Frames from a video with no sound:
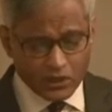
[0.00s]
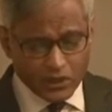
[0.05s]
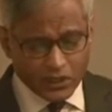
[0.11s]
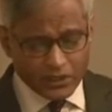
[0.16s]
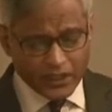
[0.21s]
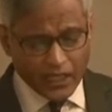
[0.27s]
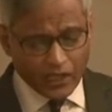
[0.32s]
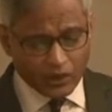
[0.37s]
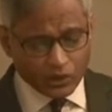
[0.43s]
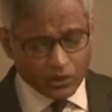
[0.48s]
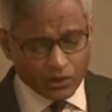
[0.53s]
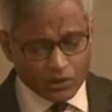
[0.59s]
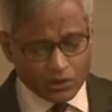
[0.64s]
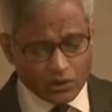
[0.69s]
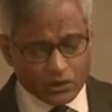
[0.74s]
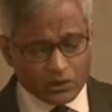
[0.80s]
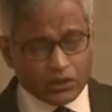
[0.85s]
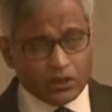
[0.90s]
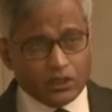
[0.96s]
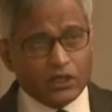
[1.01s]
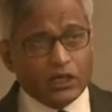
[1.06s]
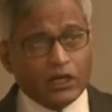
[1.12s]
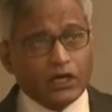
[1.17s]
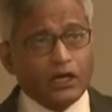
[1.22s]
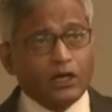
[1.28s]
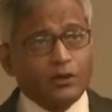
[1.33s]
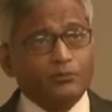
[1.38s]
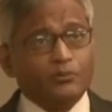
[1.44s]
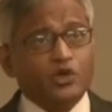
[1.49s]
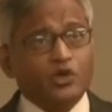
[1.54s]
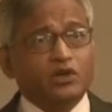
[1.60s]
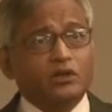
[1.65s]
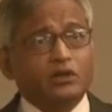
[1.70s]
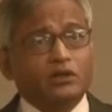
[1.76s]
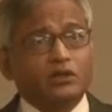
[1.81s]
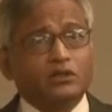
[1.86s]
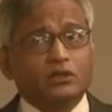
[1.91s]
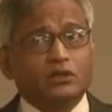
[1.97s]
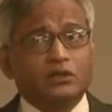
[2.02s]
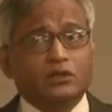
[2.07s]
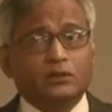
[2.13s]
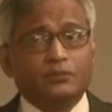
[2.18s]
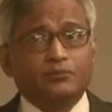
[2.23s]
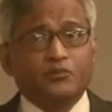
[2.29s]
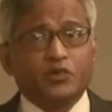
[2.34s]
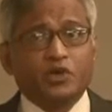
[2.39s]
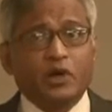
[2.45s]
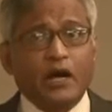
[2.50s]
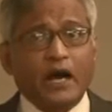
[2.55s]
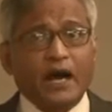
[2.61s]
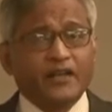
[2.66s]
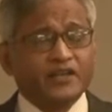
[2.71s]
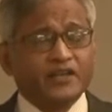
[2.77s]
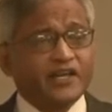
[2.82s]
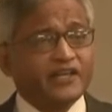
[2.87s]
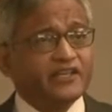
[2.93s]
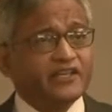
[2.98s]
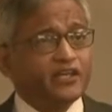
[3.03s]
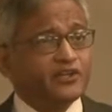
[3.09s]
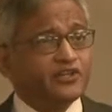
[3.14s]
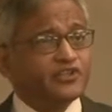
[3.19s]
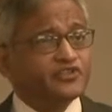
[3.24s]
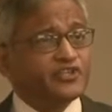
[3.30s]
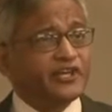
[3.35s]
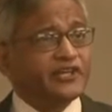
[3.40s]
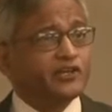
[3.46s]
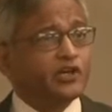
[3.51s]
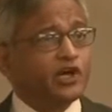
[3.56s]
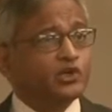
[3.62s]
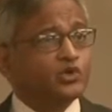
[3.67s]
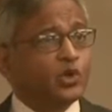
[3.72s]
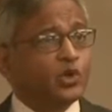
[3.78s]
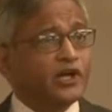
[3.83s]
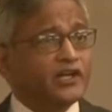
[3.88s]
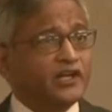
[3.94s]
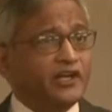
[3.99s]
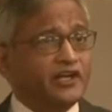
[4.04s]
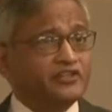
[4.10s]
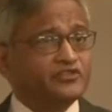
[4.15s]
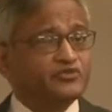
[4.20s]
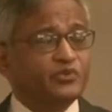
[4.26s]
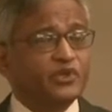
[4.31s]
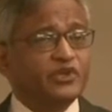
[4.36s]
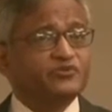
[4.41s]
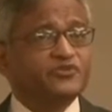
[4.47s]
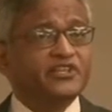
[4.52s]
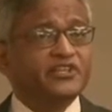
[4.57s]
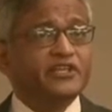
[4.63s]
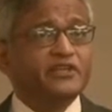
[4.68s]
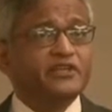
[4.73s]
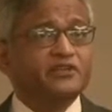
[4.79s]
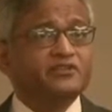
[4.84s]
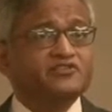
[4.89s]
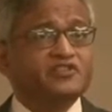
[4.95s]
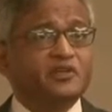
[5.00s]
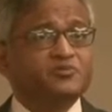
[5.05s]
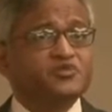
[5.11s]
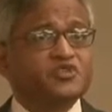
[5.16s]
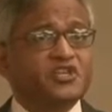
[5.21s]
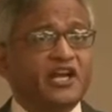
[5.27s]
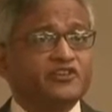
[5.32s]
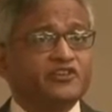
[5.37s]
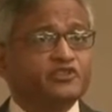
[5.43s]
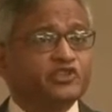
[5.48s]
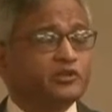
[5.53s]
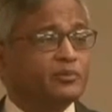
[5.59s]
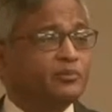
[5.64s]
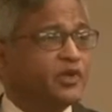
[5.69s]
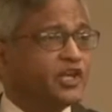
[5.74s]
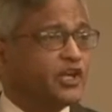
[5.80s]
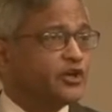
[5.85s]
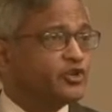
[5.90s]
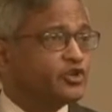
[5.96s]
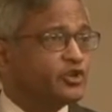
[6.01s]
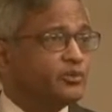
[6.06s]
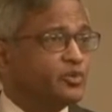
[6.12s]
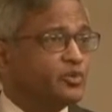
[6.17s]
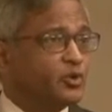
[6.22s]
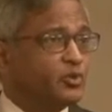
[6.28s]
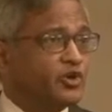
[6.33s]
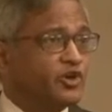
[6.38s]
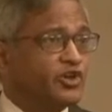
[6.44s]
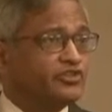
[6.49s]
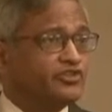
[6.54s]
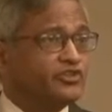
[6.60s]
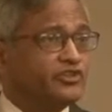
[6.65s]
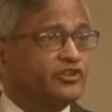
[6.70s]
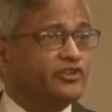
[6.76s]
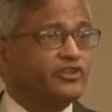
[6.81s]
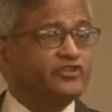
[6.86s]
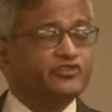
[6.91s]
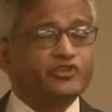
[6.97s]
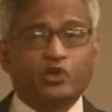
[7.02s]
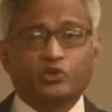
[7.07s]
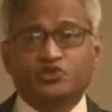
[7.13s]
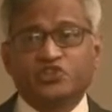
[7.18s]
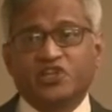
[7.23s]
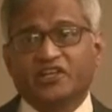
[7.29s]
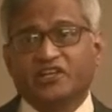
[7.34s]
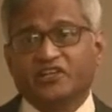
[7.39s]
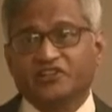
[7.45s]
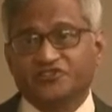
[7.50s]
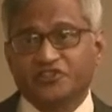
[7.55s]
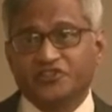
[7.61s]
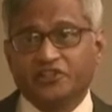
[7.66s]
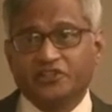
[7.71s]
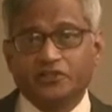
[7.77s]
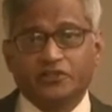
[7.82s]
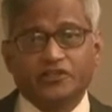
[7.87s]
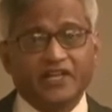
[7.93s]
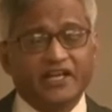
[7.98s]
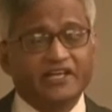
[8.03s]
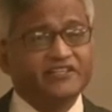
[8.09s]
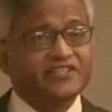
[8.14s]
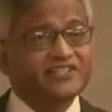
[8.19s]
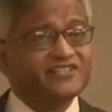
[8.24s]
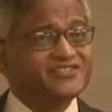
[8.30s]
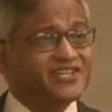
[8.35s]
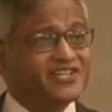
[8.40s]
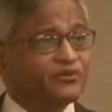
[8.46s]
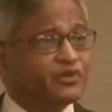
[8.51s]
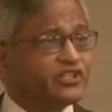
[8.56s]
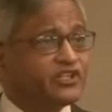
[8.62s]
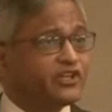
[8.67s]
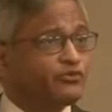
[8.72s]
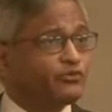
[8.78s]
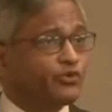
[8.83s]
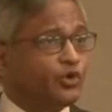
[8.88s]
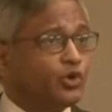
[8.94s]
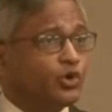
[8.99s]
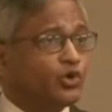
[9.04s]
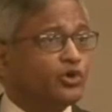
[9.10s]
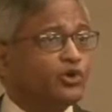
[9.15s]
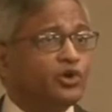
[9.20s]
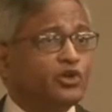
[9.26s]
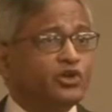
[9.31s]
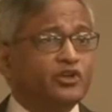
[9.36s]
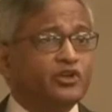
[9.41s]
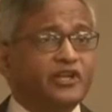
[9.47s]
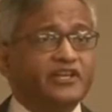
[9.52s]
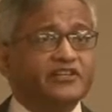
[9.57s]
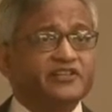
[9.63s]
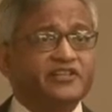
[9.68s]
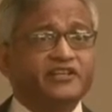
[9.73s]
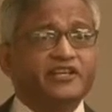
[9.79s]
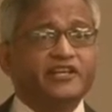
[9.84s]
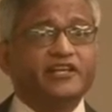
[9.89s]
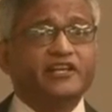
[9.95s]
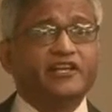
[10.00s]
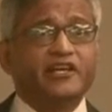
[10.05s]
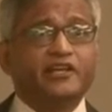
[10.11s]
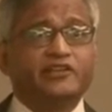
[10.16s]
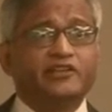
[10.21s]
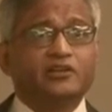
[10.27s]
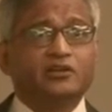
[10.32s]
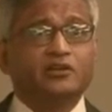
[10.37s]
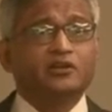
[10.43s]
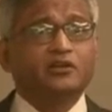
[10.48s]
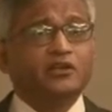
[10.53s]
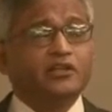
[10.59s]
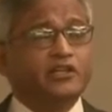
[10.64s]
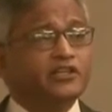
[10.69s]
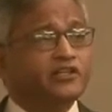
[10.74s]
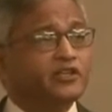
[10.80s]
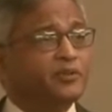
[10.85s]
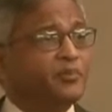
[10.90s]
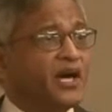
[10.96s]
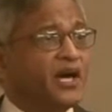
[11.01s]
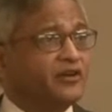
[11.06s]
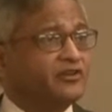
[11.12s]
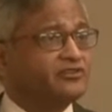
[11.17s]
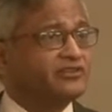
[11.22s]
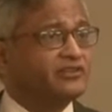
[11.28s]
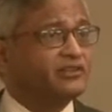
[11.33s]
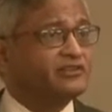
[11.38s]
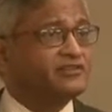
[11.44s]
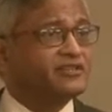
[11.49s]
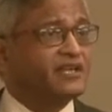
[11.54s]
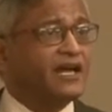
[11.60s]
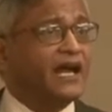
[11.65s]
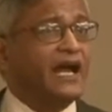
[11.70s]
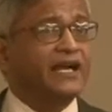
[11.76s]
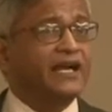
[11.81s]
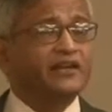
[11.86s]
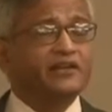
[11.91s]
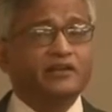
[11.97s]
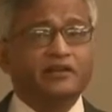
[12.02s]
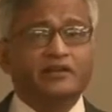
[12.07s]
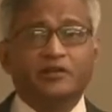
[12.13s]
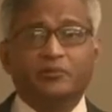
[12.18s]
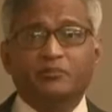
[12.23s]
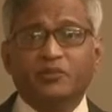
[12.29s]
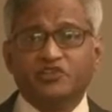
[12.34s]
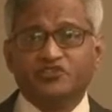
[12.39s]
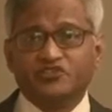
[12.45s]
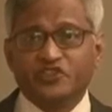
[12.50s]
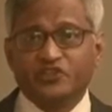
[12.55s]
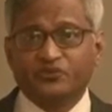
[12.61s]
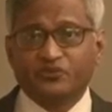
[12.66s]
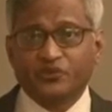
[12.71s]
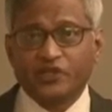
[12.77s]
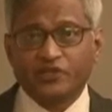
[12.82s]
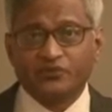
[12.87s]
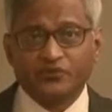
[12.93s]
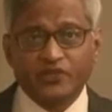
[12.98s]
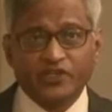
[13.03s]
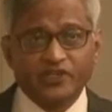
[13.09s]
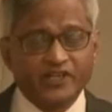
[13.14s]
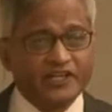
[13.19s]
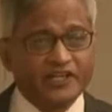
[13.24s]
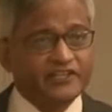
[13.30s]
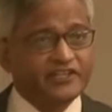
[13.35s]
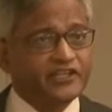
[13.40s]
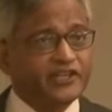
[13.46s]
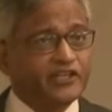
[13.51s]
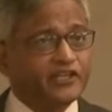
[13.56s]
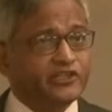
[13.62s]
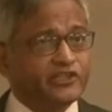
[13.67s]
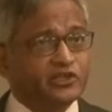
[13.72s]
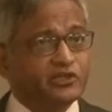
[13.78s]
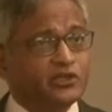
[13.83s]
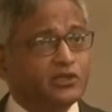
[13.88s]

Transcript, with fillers: Now, uh, unlike in the Senkaku Islands, we have seen substantial military preparation in the South China Sea. 1974, 1988 in the Paracels and the Mischief Reef in 88.